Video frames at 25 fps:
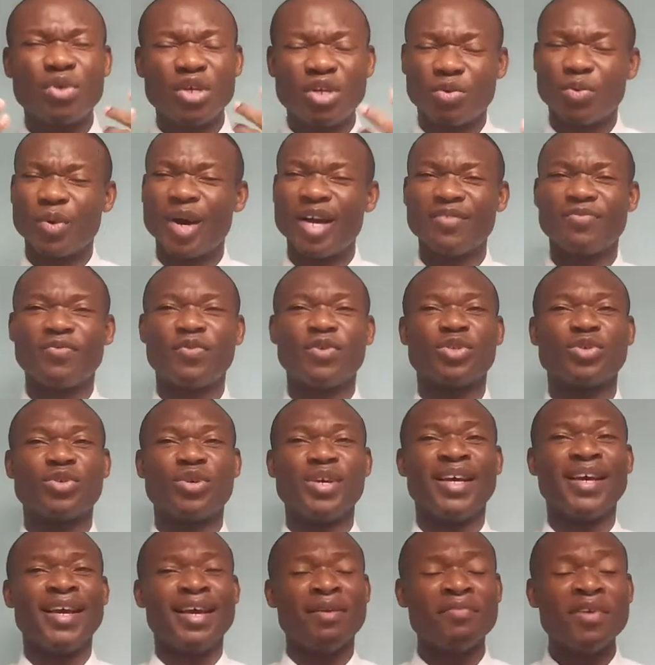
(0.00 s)
Be grateful to
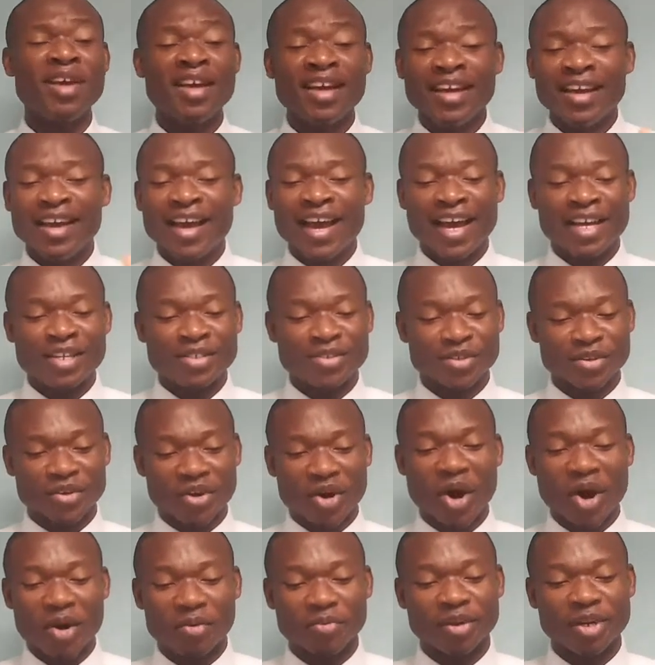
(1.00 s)
Him and to
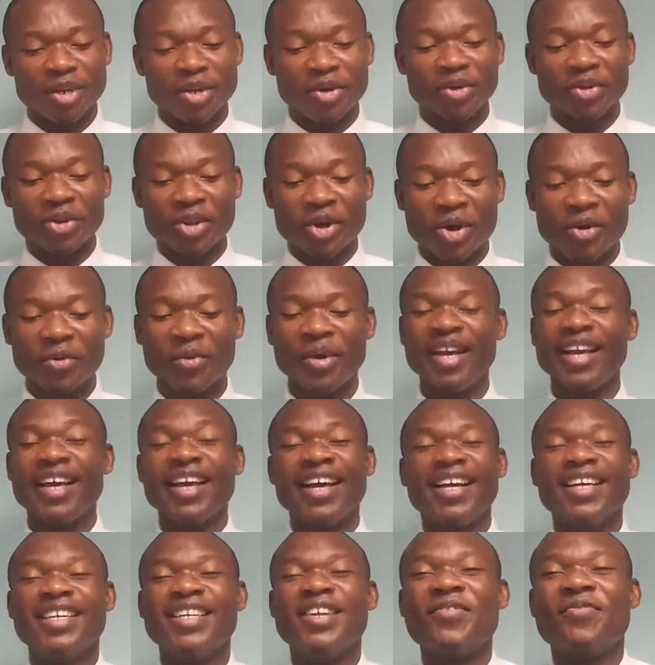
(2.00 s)
God with the glory.
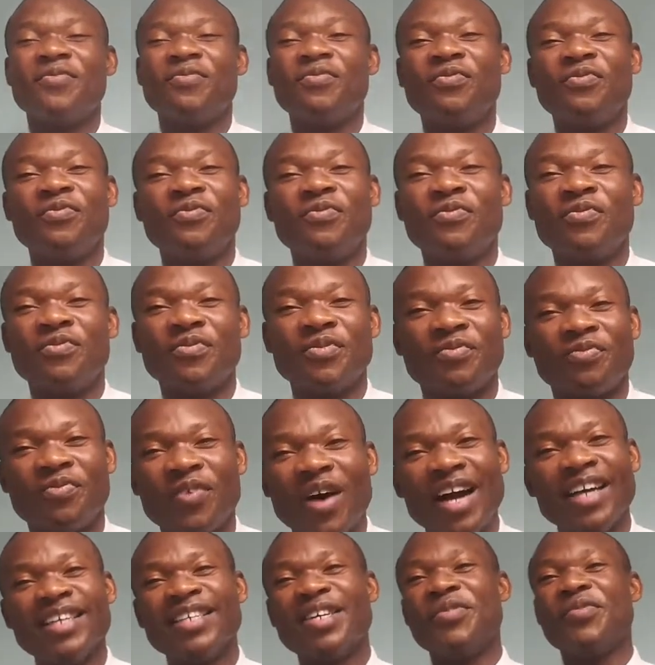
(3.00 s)
The
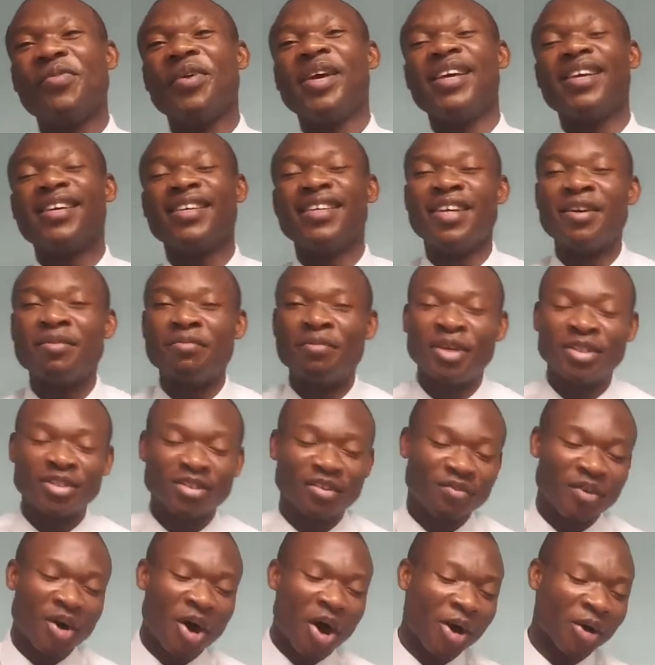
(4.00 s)
final week in the month
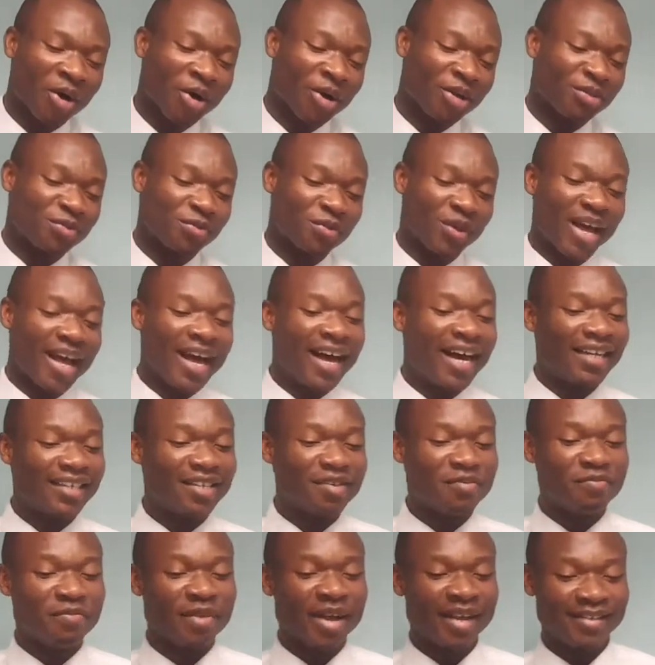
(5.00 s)
of August, we had
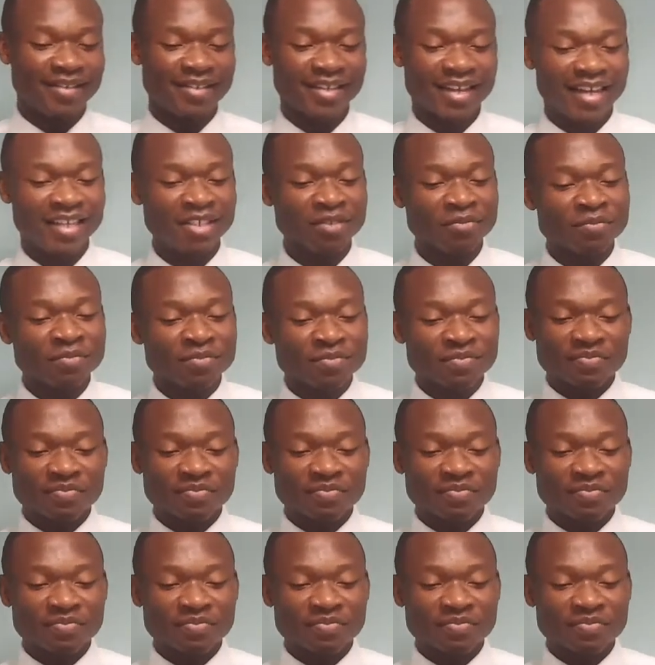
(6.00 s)
a message.